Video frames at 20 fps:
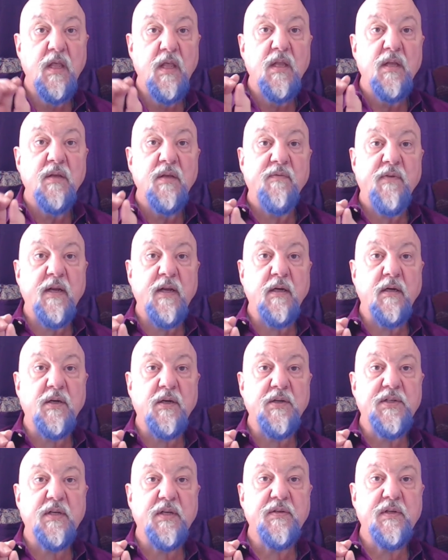Finding
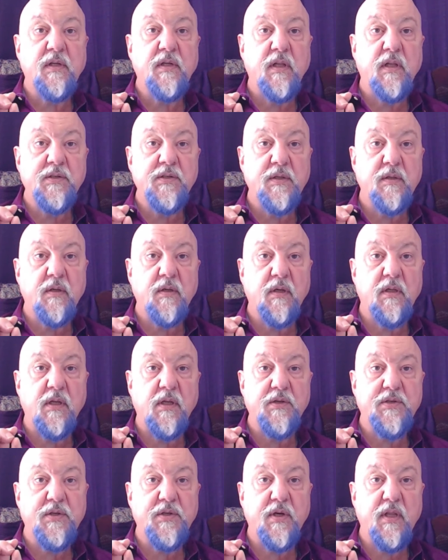ourselves closer and
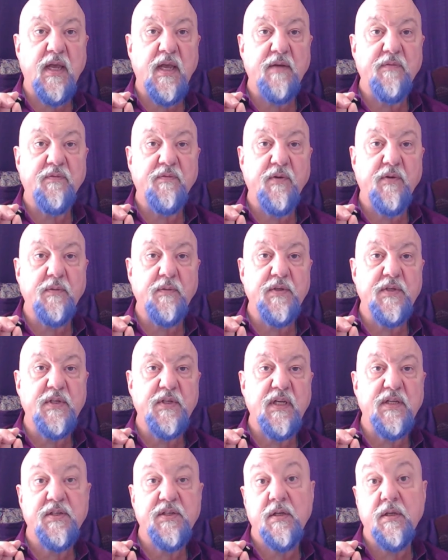closer to that frequency
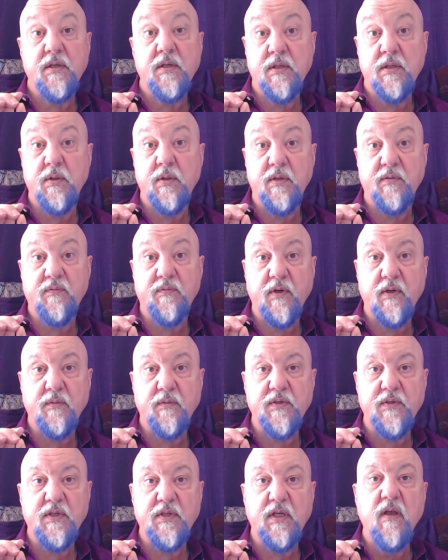as an intuitive
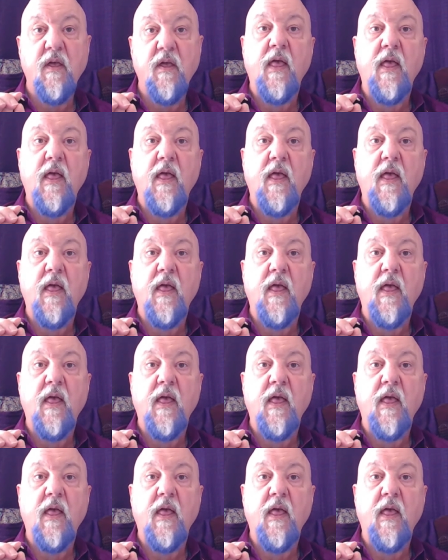frequency,